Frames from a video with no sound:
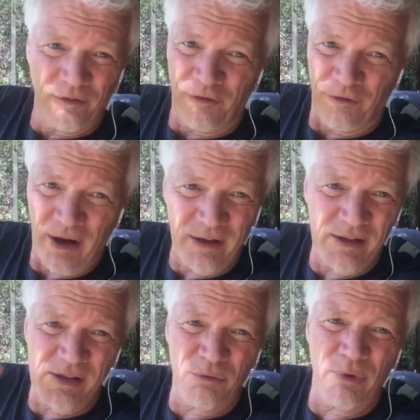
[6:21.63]

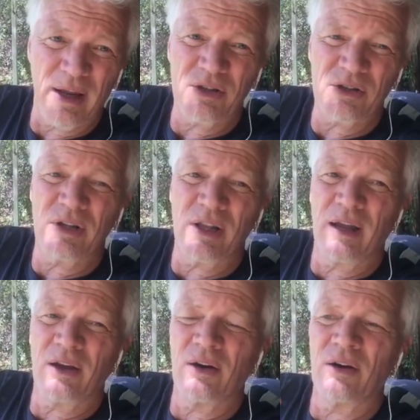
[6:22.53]
Fight is the rage and the
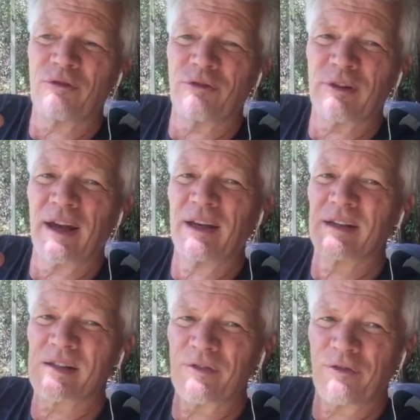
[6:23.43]
anger,
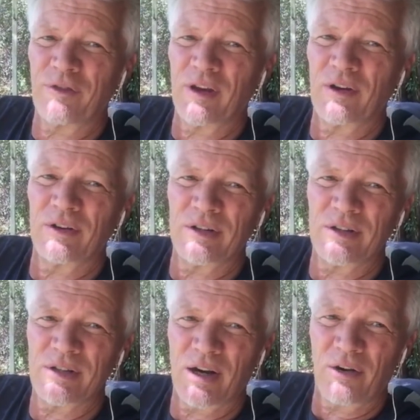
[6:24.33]
flight is the fear
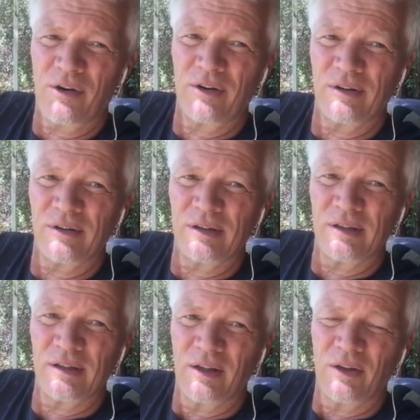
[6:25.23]
and the terror.
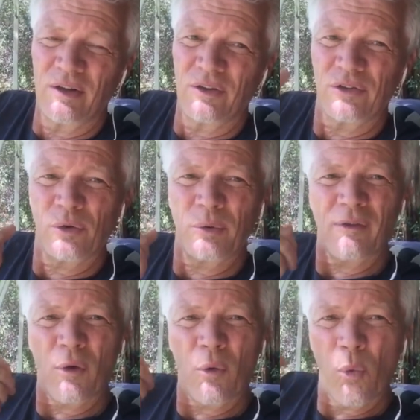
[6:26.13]
So
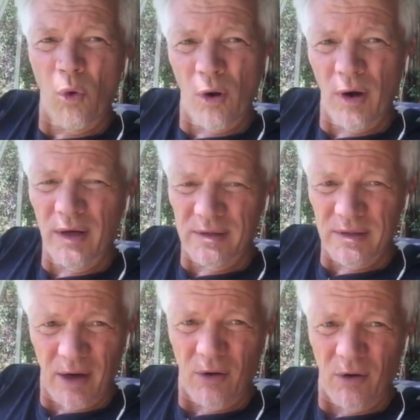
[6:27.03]
we have a war
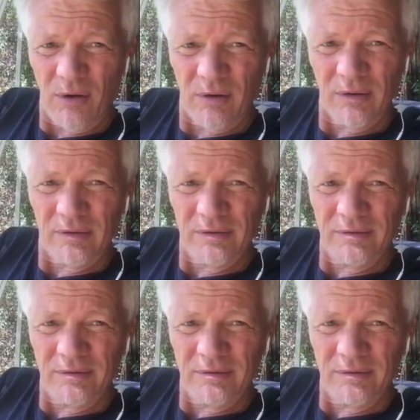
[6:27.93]
on terror,